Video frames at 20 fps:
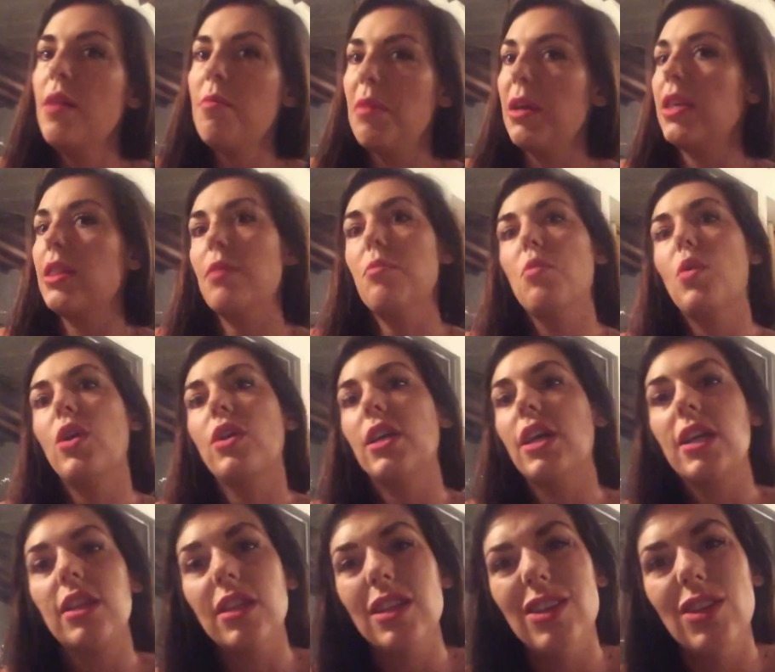make them more
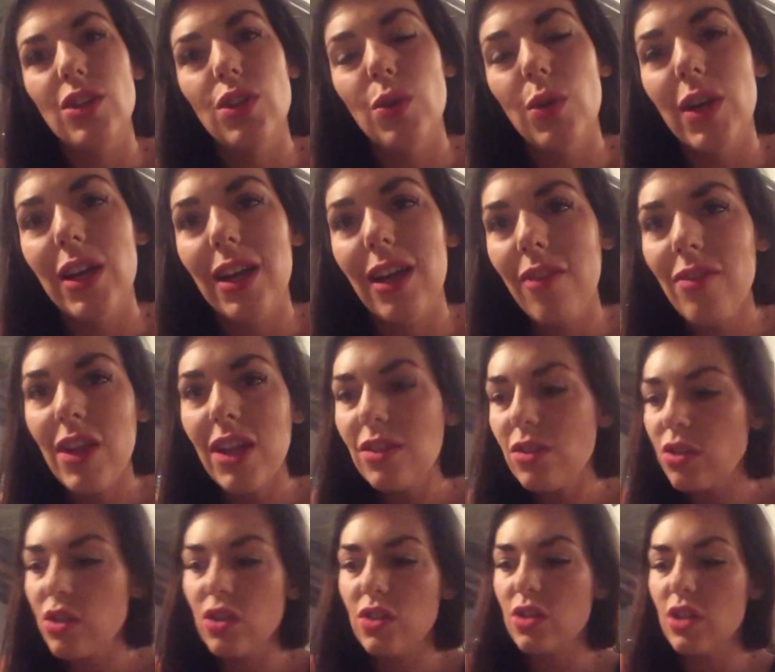likely to do it, and
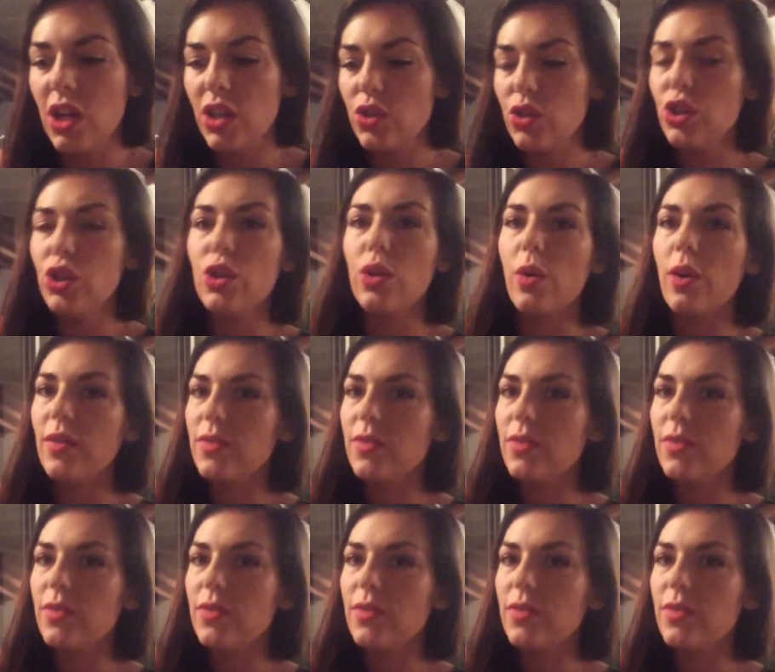that's just not true.